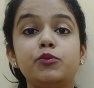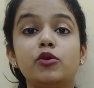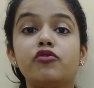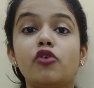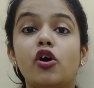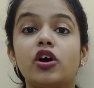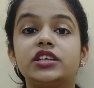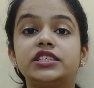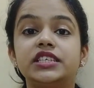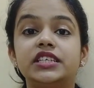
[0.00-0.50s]
of
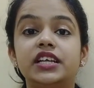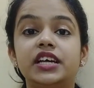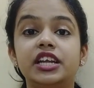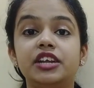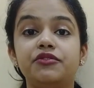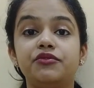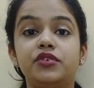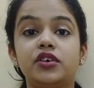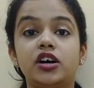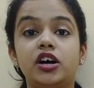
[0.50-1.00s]

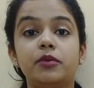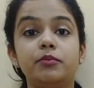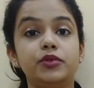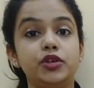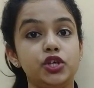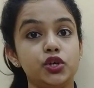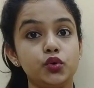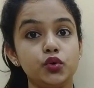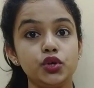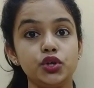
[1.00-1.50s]
auxiliary verb
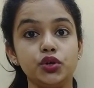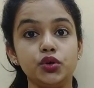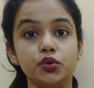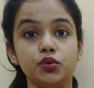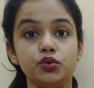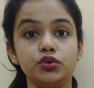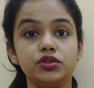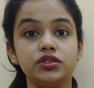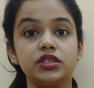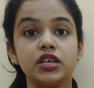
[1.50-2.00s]
you
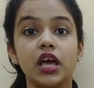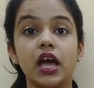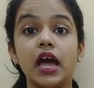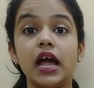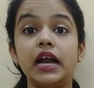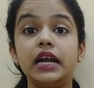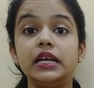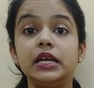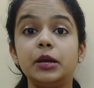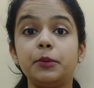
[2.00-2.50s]
use
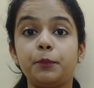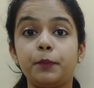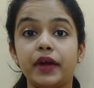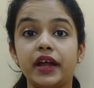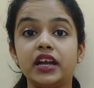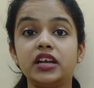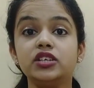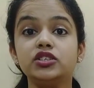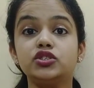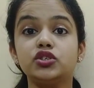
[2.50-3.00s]

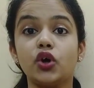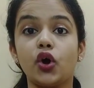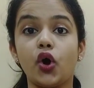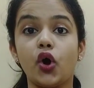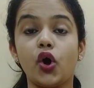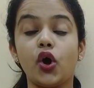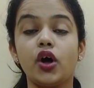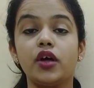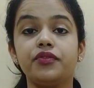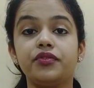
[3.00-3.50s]
depends
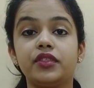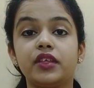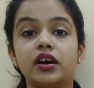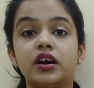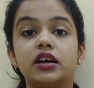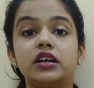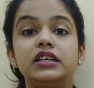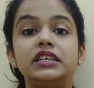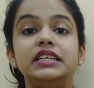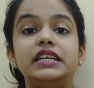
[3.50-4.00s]
on
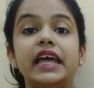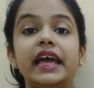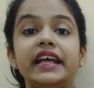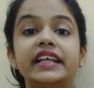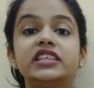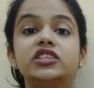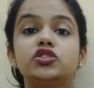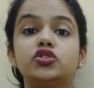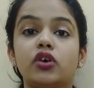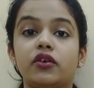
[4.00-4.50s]
the
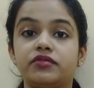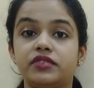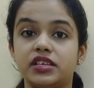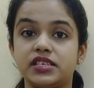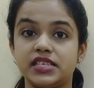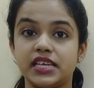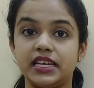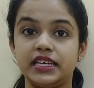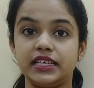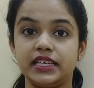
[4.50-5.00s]
tense of the
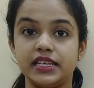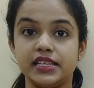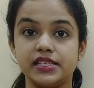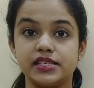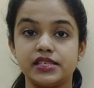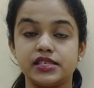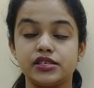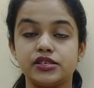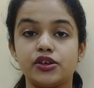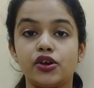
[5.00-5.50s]

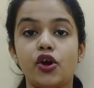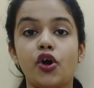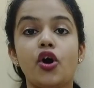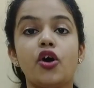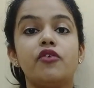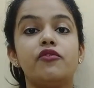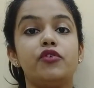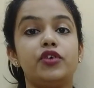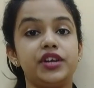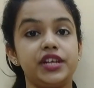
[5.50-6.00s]
sentence.
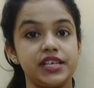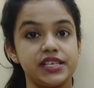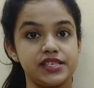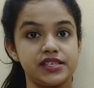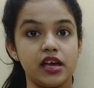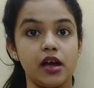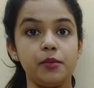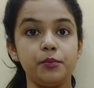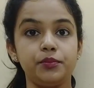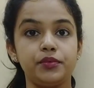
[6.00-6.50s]
For
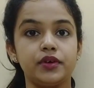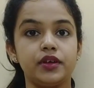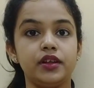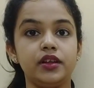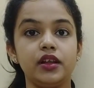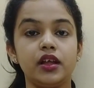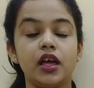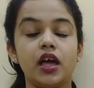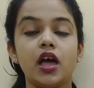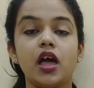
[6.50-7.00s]

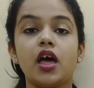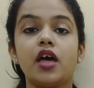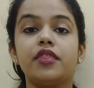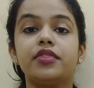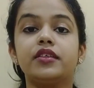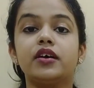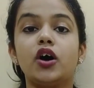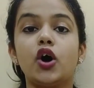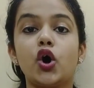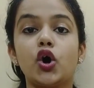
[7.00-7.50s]
example,
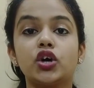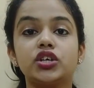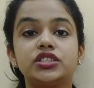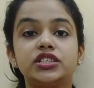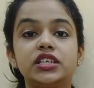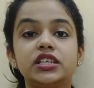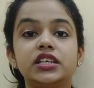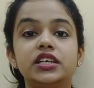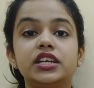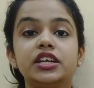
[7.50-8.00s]
the
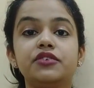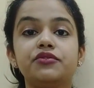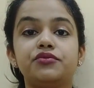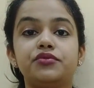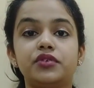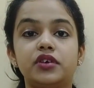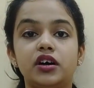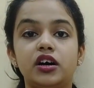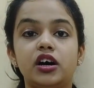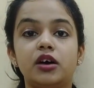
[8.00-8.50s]
auxiliary
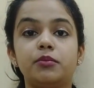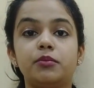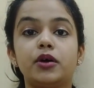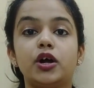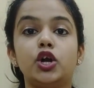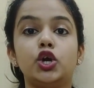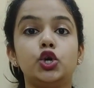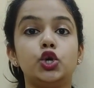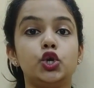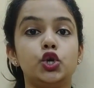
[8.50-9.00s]
verb
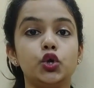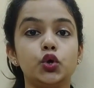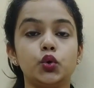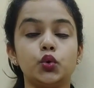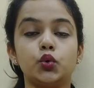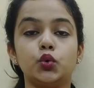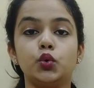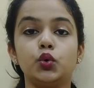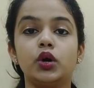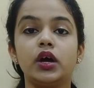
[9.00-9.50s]

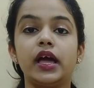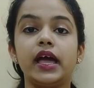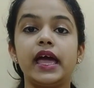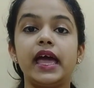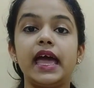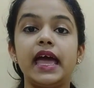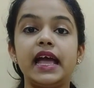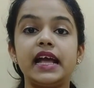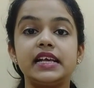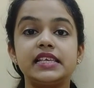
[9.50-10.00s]
do
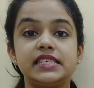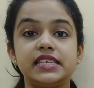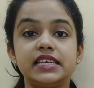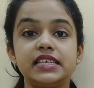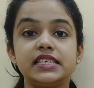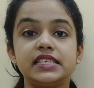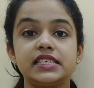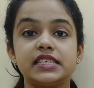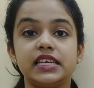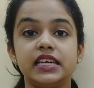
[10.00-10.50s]

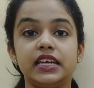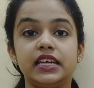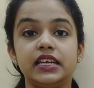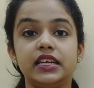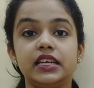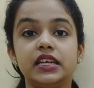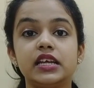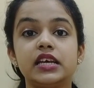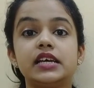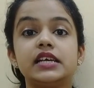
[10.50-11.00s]
exists
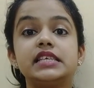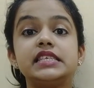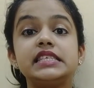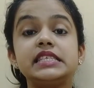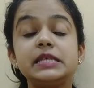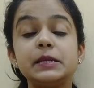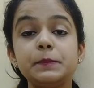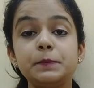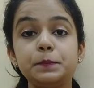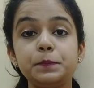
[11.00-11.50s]
in
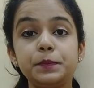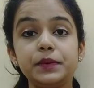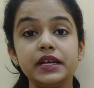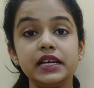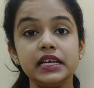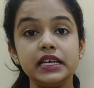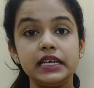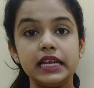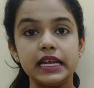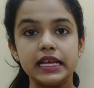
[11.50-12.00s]

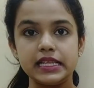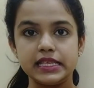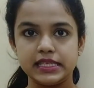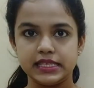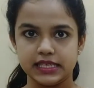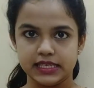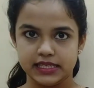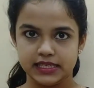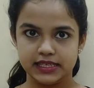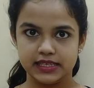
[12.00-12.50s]
simple
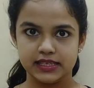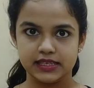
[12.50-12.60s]
tenses.